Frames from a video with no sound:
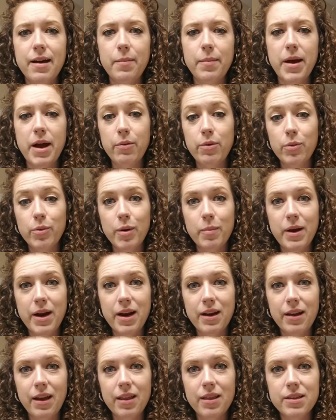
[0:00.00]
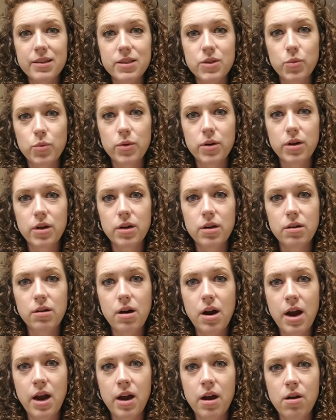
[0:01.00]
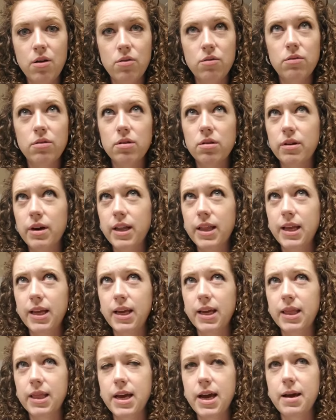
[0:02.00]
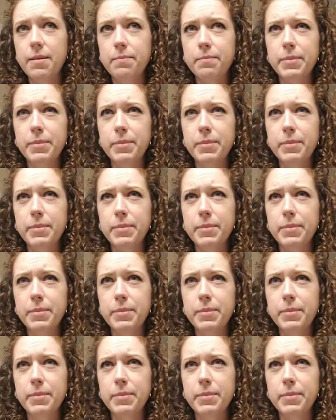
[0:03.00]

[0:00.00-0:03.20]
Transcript: I would wear my hair like this to work or out or anything like that.